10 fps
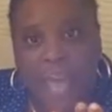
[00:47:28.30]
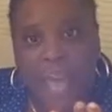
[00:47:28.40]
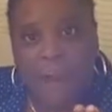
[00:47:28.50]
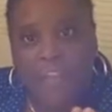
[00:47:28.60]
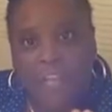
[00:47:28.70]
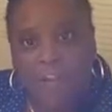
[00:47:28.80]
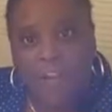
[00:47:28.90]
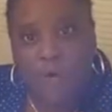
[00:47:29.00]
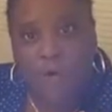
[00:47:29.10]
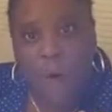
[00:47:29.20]
have these
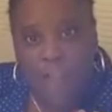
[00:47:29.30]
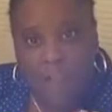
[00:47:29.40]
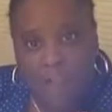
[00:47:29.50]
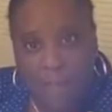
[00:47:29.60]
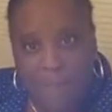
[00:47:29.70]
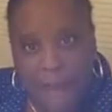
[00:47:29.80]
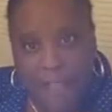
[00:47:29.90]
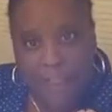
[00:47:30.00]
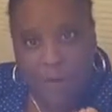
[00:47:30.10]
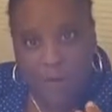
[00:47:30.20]
little white
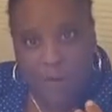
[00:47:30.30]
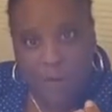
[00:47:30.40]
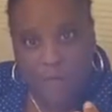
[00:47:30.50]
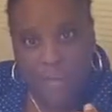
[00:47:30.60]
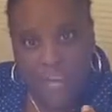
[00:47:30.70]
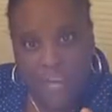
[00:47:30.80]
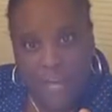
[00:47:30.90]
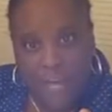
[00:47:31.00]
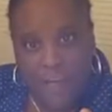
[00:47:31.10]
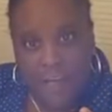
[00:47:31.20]
spots on your
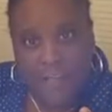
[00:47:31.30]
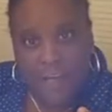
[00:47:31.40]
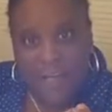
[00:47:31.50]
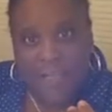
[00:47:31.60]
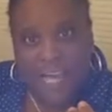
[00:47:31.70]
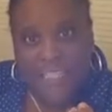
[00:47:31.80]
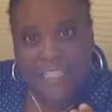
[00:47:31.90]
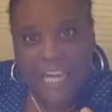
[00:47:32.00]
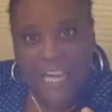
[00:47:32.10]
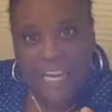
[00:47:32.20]
fingernails?
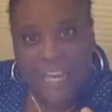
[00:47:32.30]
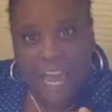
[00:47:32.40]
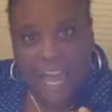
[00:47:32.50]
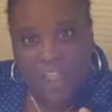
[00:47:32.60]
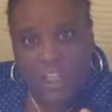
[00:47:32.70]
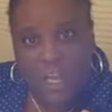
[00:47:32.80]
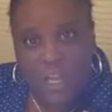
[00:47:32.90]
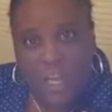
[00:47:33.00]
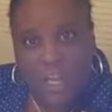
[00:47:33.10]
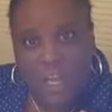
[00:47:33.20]
That's an
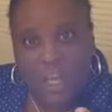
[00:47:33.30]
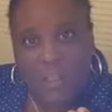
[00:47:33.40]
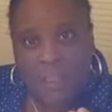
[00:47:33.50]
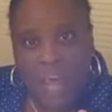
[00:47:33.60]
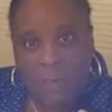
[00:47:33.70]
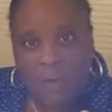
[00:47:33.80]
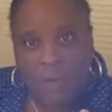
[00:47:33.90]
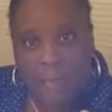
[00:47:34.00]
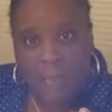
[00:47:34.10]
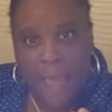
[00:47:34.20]
indication that
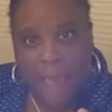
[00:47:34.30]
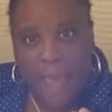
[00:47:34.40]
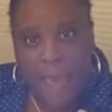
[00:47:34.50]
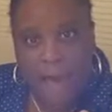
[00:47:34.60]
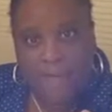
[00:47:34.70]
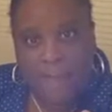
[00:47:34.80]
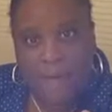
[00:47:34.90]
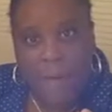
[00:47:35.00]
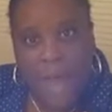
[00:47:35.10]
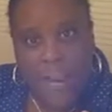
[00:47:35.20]
you may have
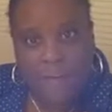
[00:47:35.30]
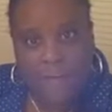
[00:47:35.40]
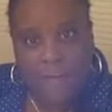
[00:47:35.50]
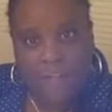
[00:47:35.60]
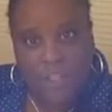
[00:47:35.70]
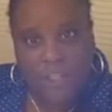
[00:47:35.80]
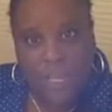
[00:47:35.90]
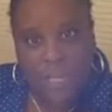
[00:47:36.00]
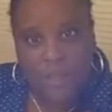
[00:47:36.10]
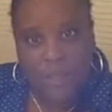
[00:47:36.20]
some iron
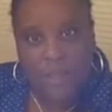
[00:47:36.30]
deficiency.